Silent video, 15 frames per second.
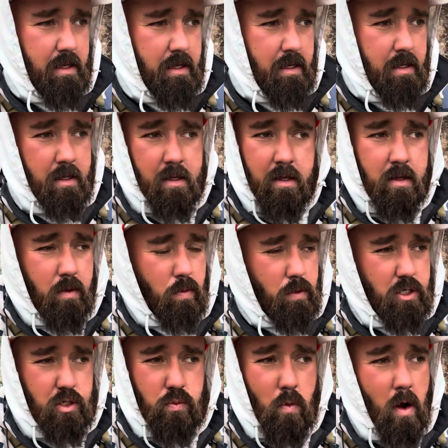We'll
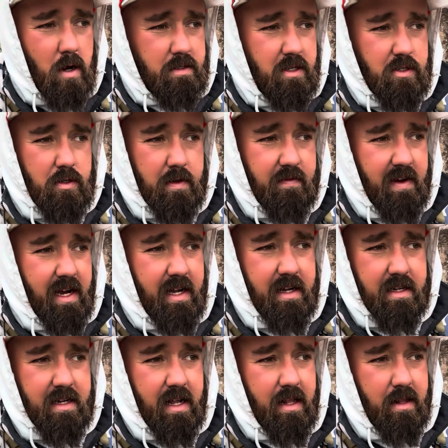just walk this ravine
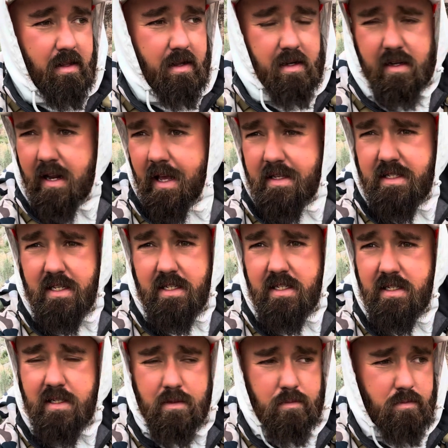until it takes
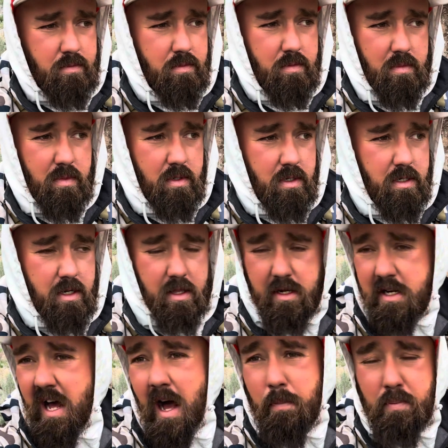us to the
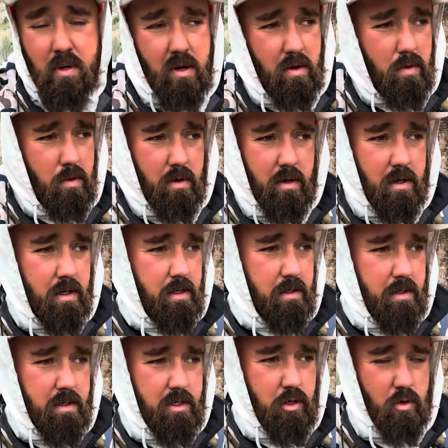top or
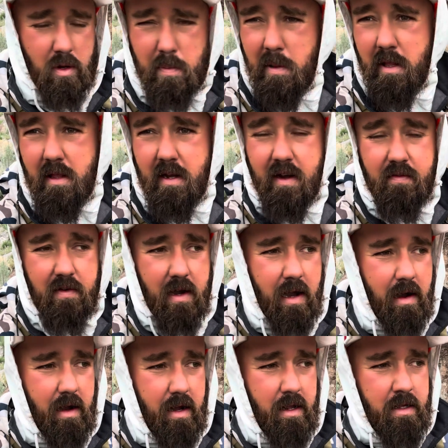to a completely different
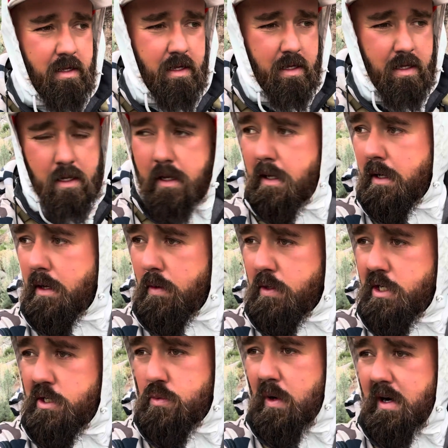area, which
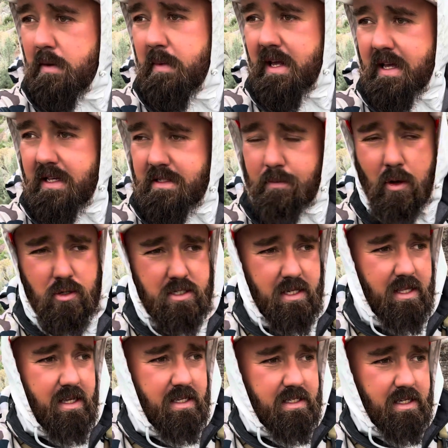is weird to me because most of
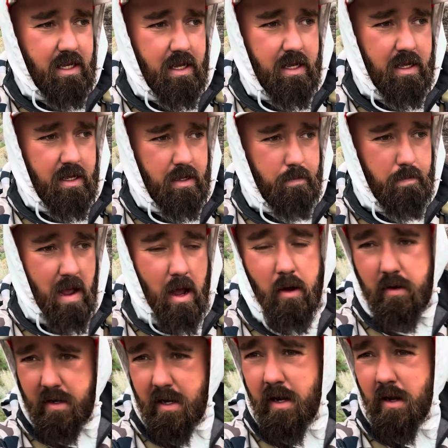this
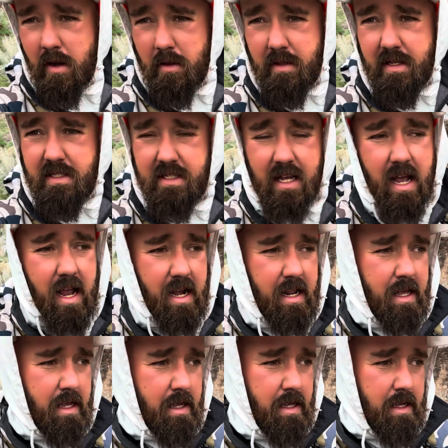mountain on this side
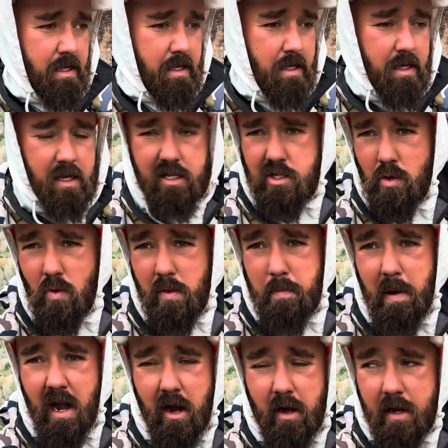is north
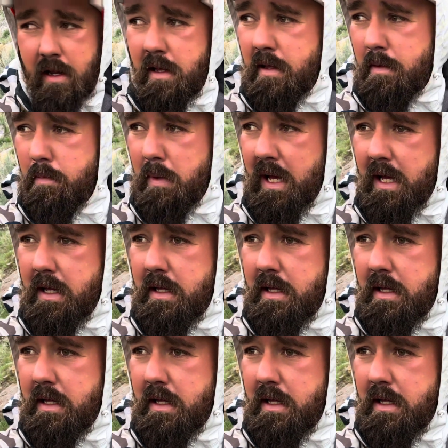bearing, but